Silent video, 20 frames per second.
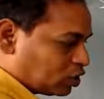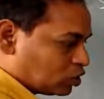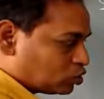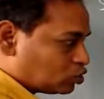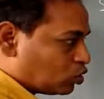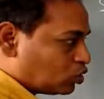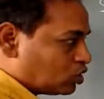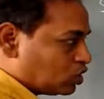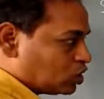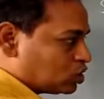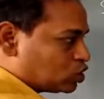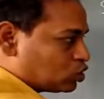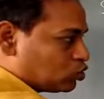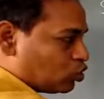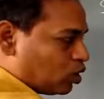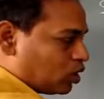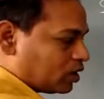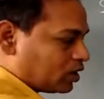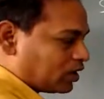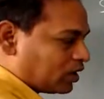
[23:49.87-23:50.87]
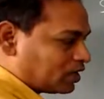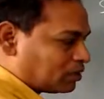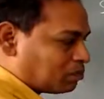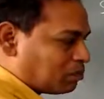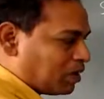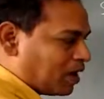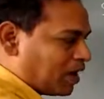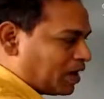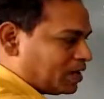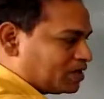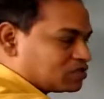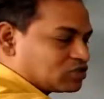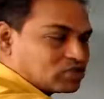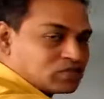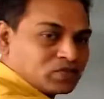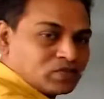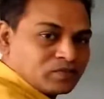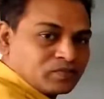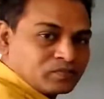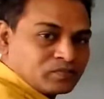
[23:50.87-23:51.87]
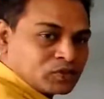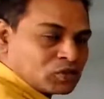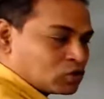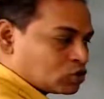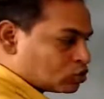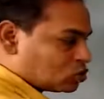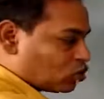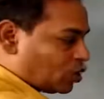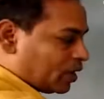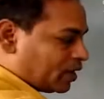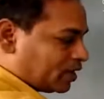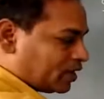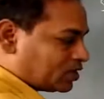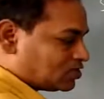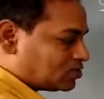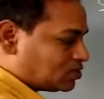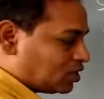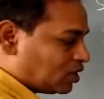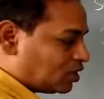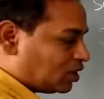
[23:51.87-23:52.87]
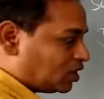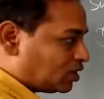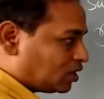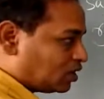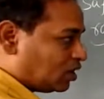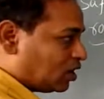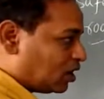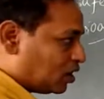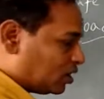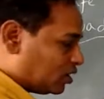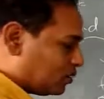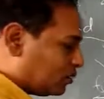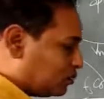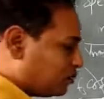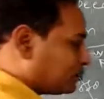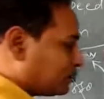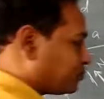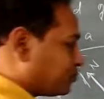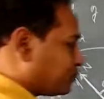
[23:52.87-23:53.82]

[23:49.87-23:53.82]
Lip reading: So these two are get balanced. So I can say that here